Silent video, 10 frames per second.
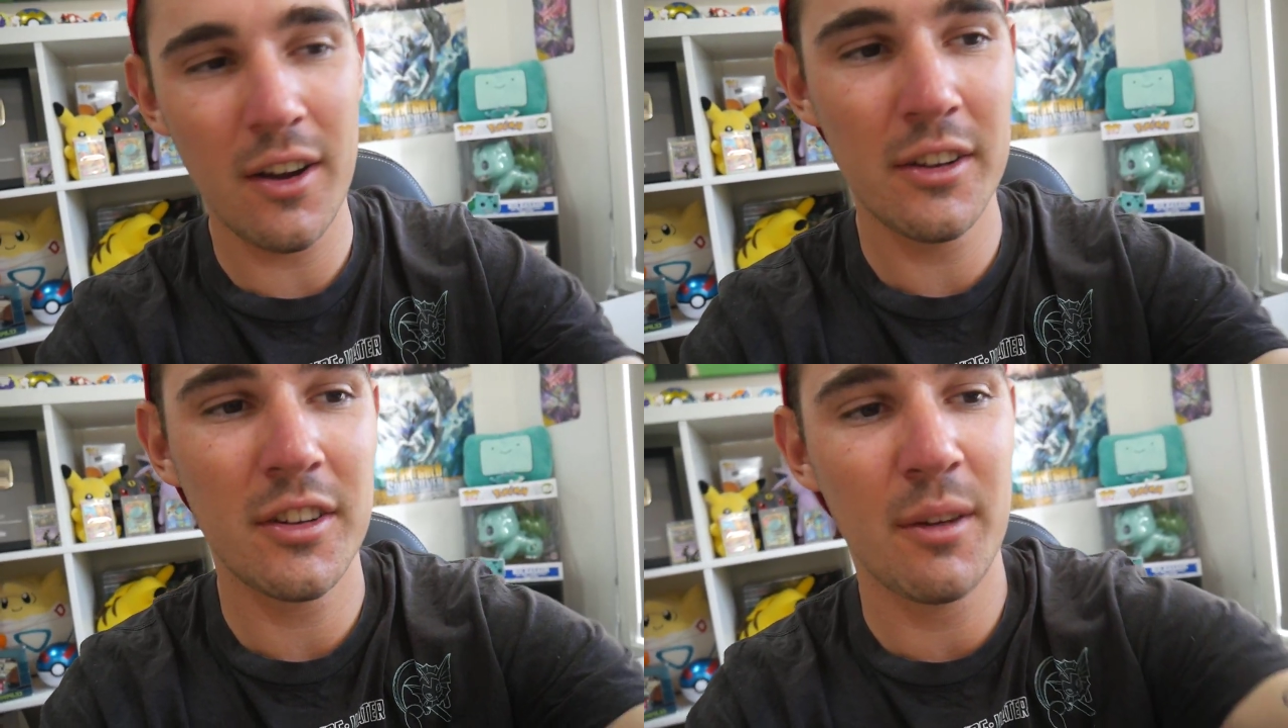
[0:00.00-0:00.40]

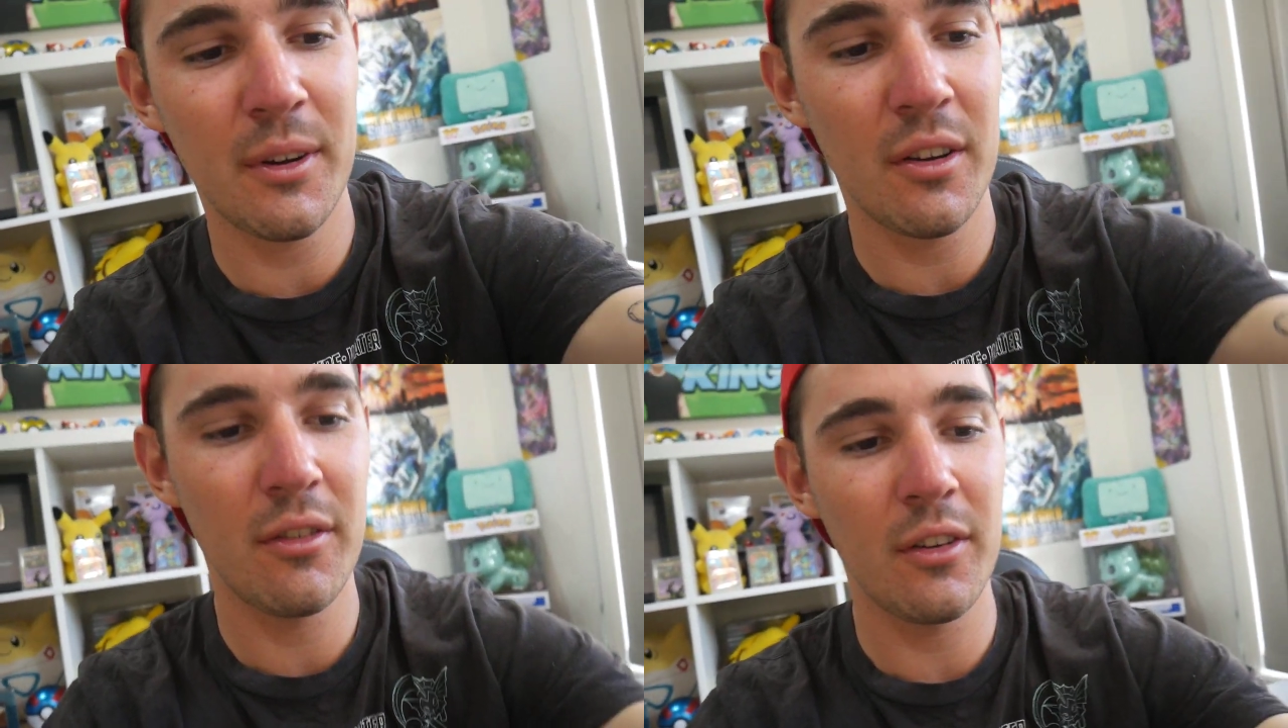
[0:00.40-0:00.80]
ice
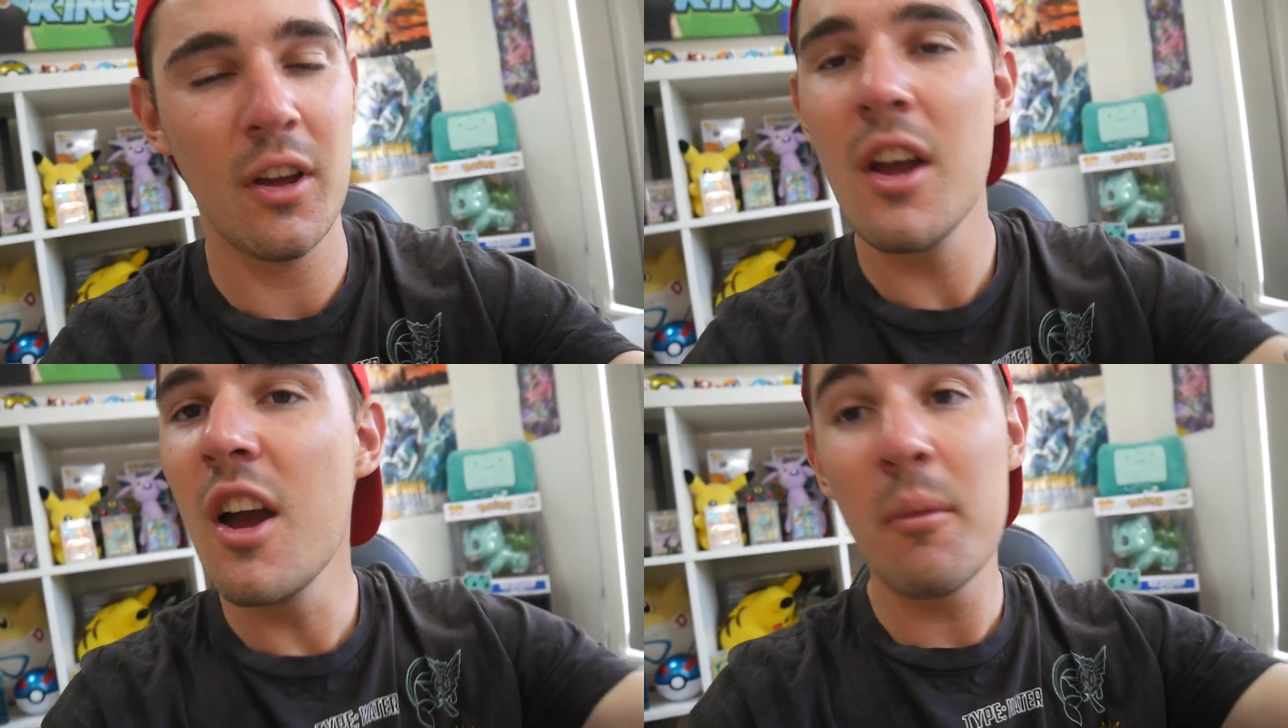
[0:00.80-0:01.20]
coming off of
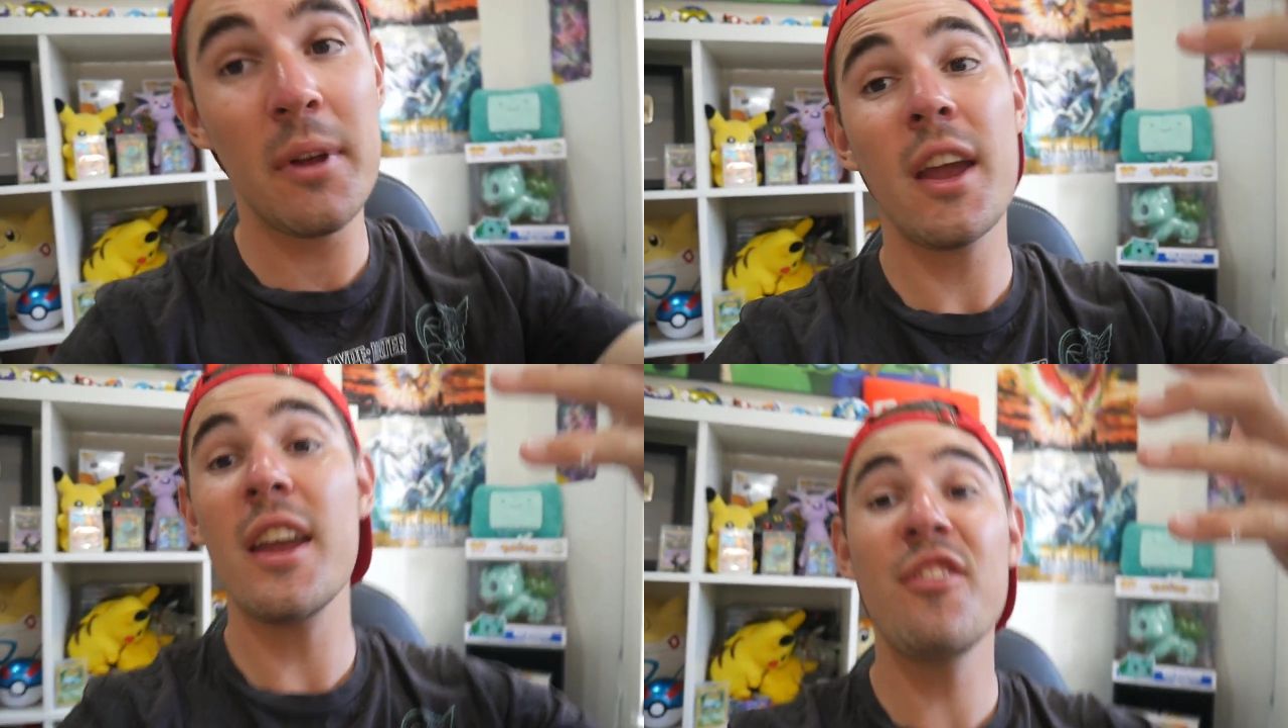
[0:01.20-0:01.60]
it.
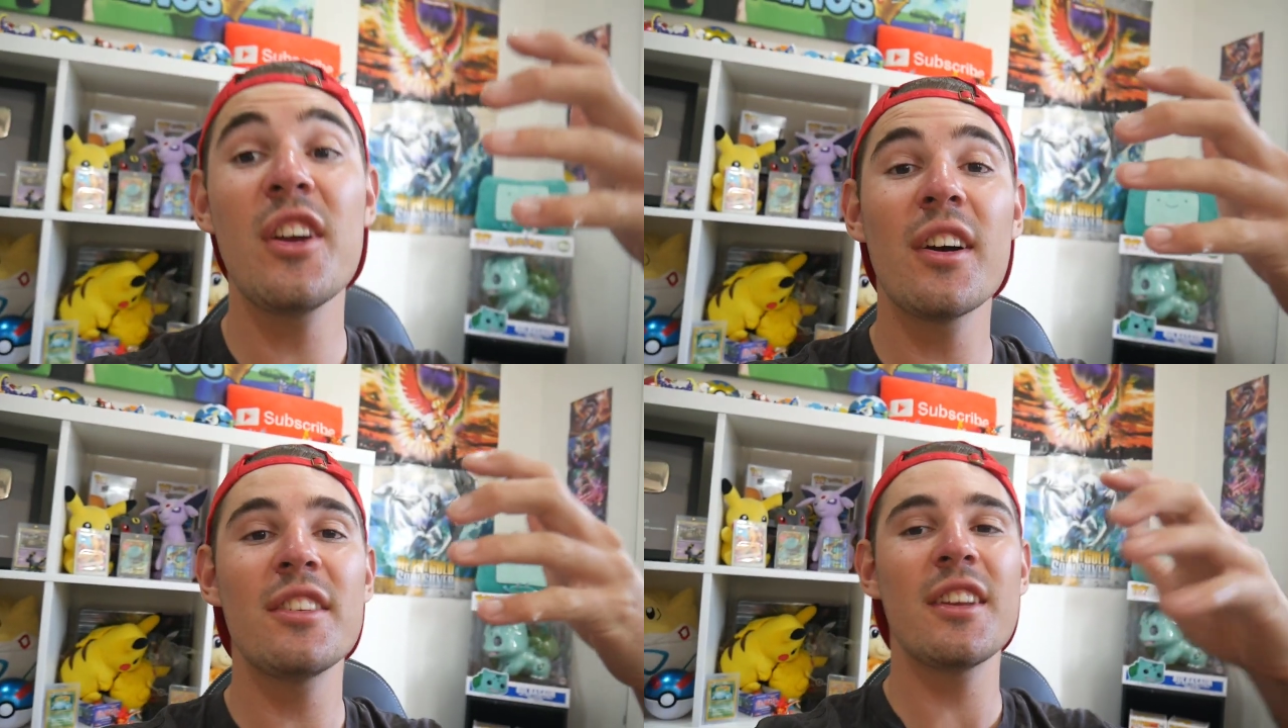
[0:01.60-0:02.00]
But yeah, if
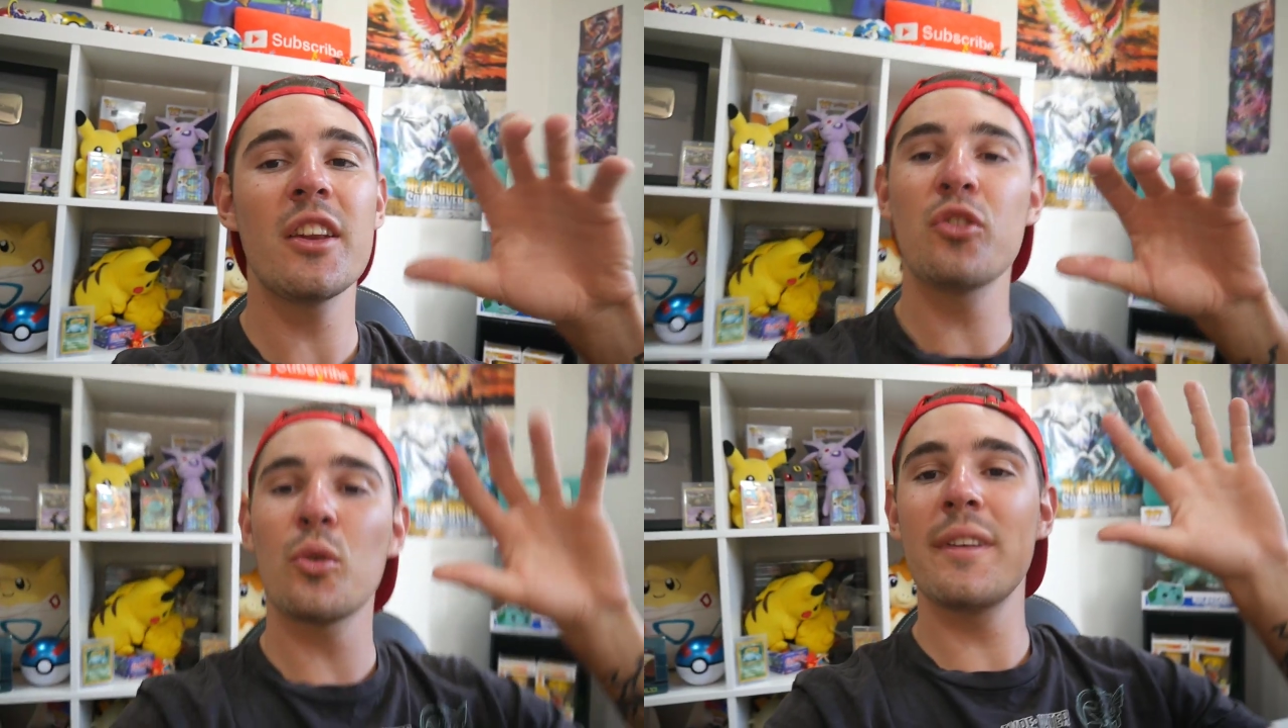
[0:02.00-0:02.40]
you guys
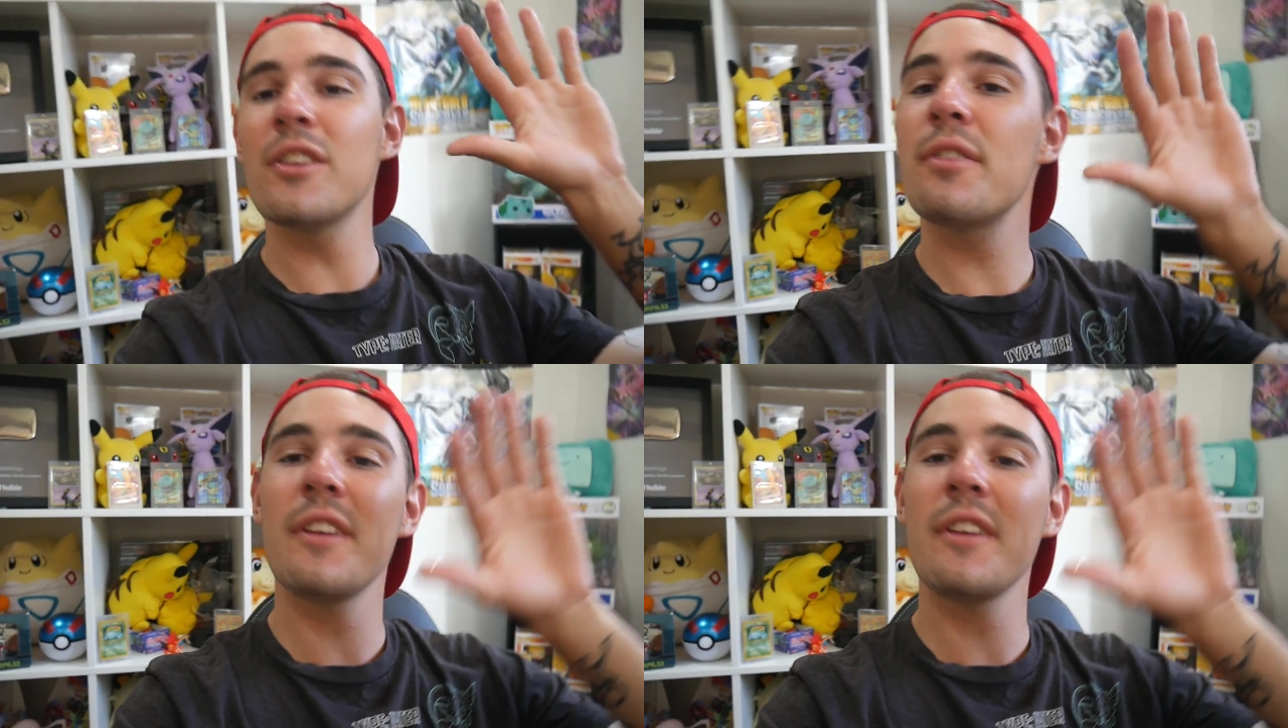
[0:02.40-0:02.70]
did enjoy this